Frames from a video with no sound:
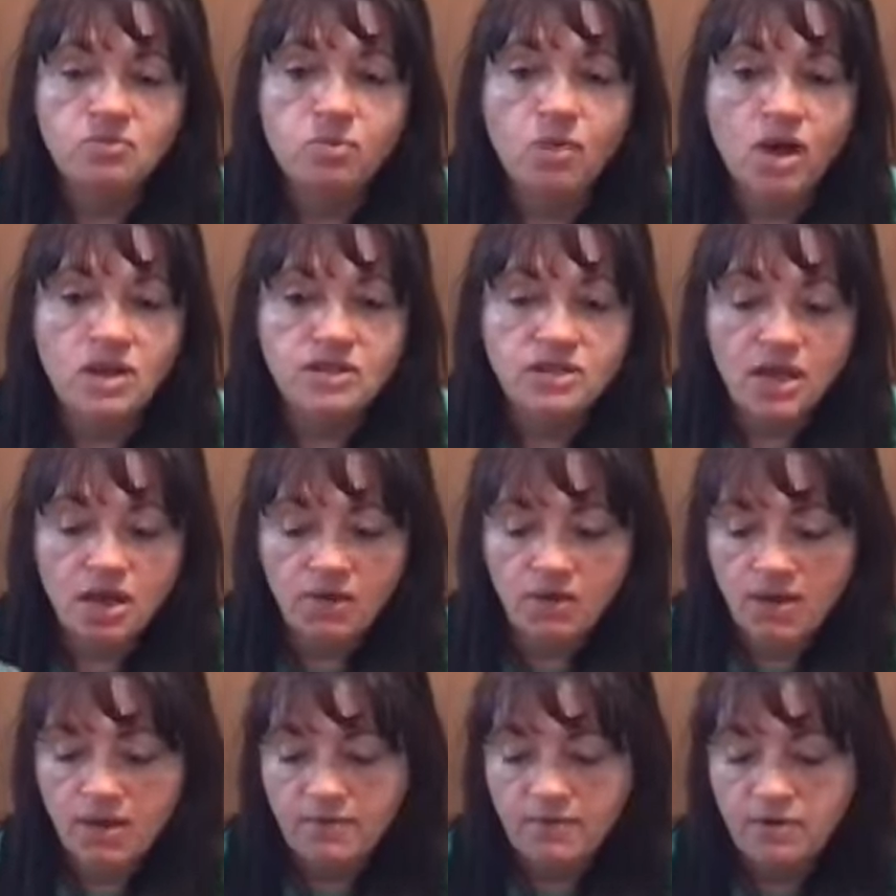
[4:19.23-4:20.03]
Watch how
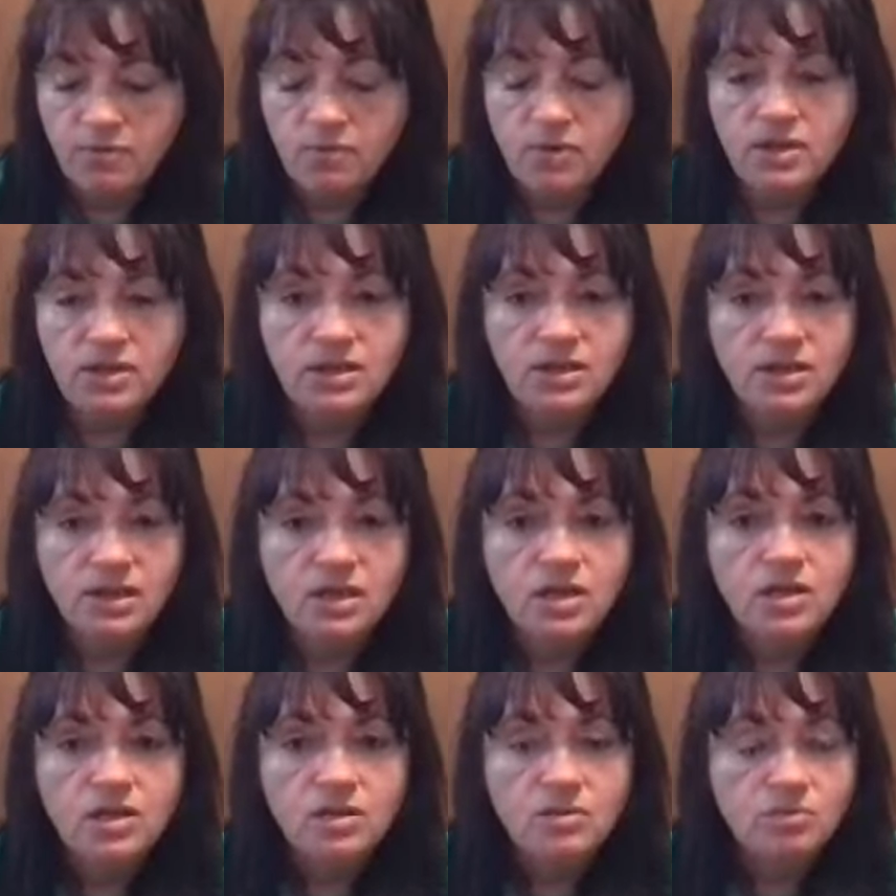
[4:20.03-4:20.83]
everyone
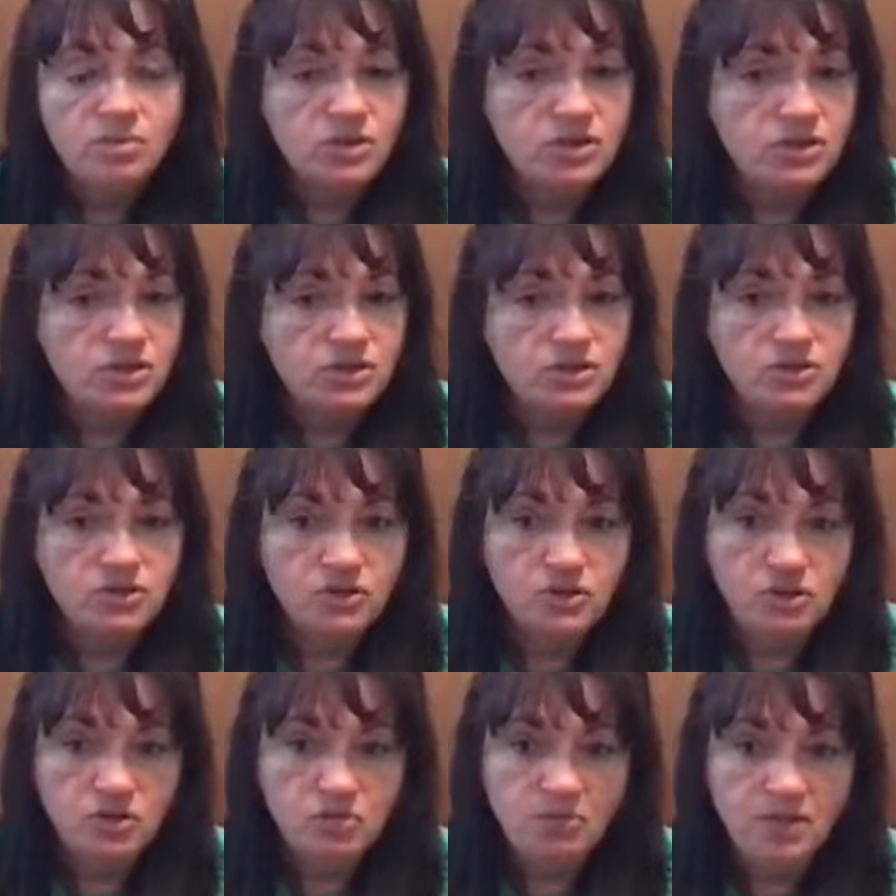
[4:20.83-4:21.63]
puts their
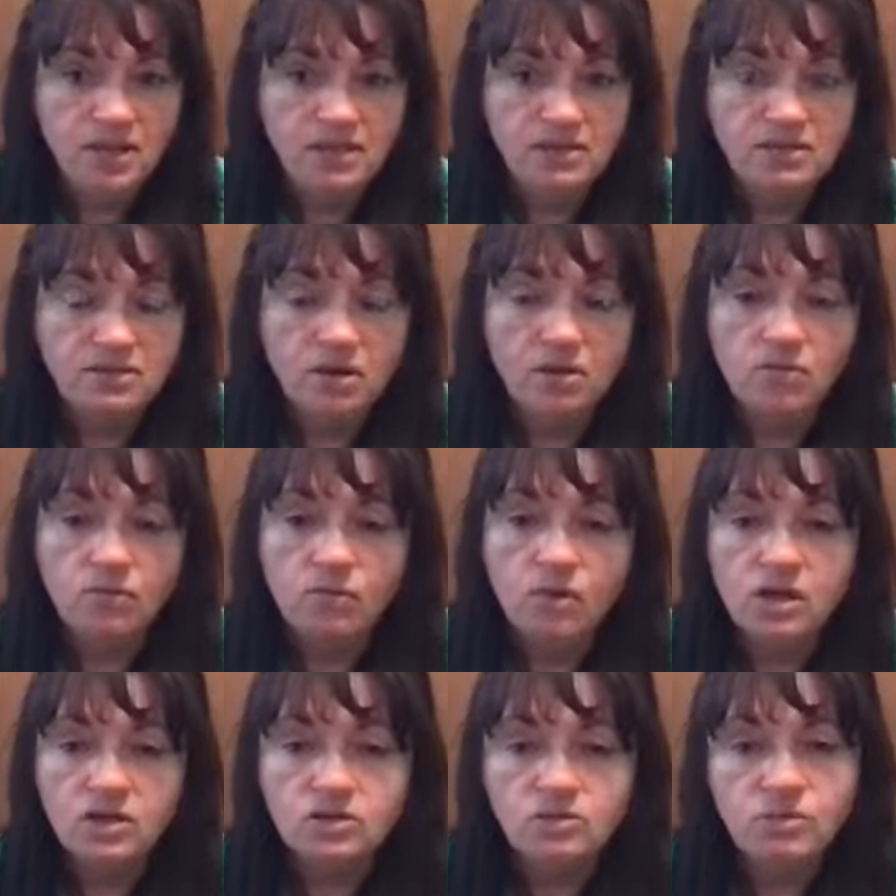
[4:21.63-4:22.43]
toothpaste on.
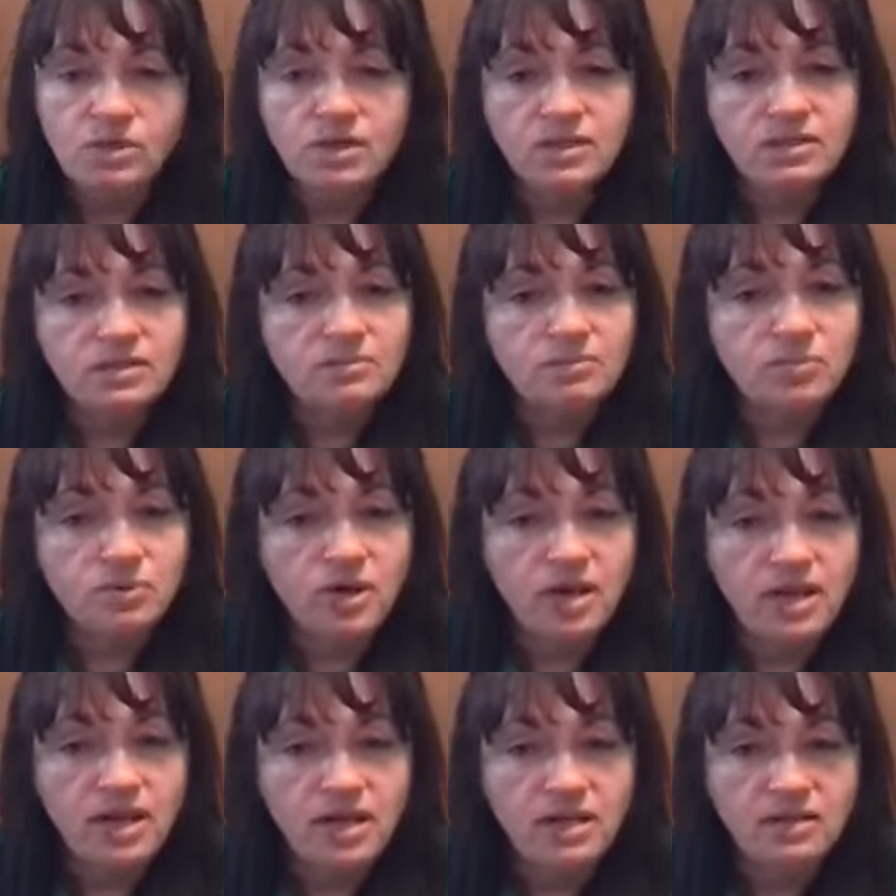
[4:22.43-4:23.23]
Watch what
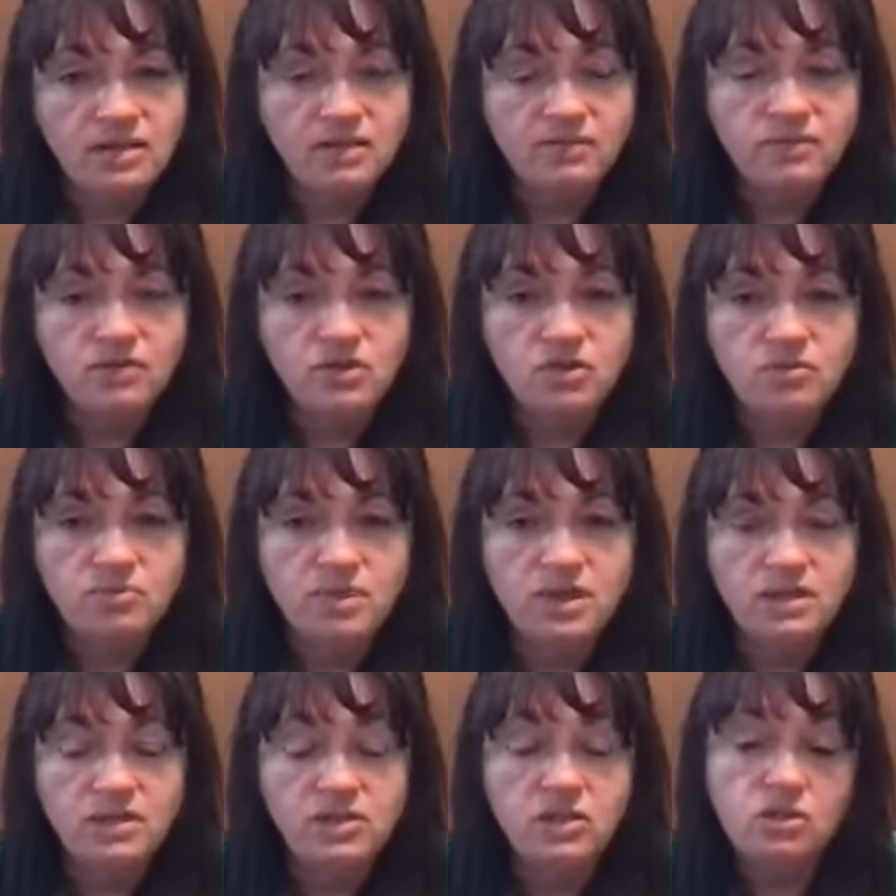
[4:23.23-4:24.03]
brand of
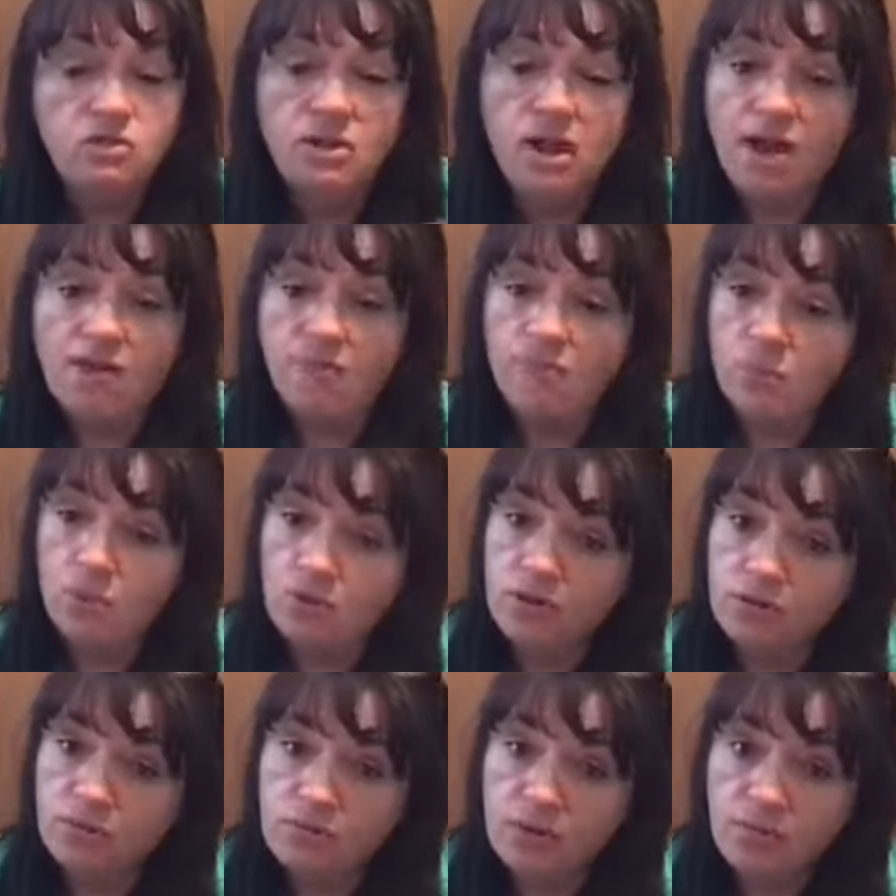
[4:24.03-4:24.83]
toothpaste. Do you have more
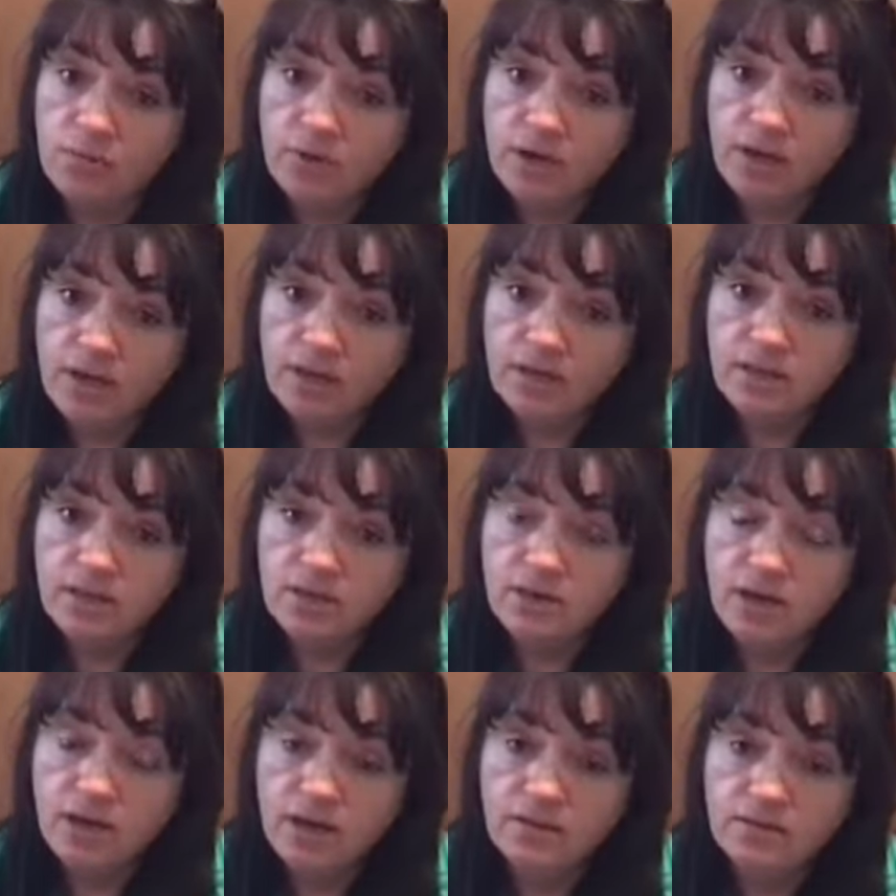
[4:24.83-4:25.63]
than one brand in
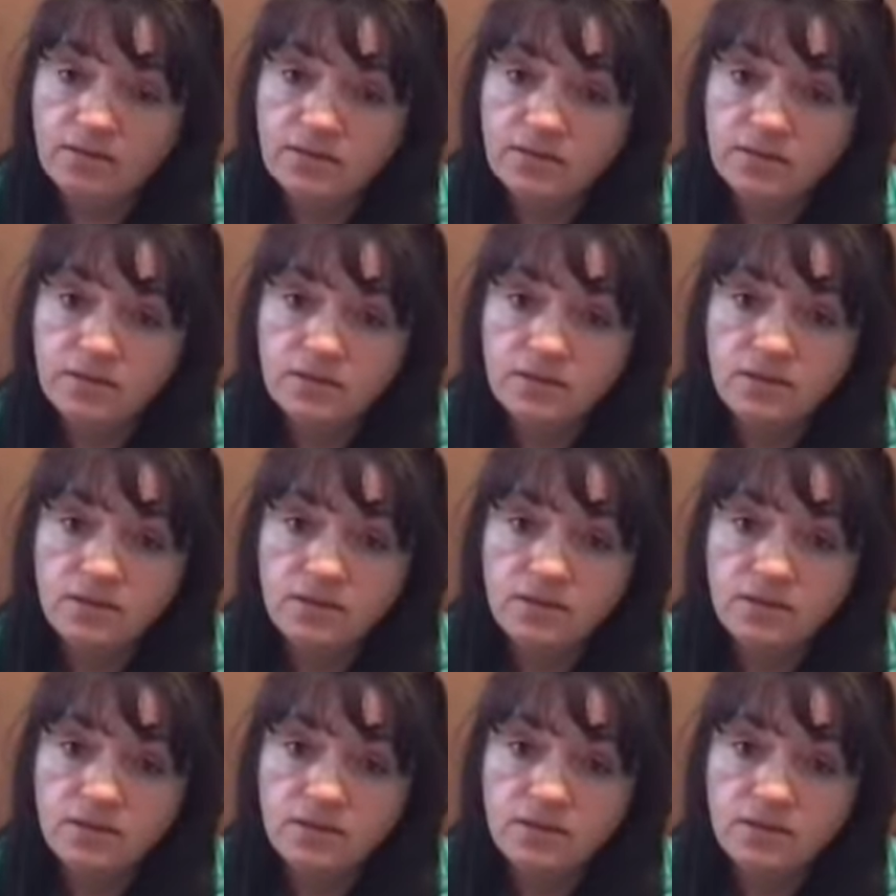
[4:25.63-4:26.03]
your house?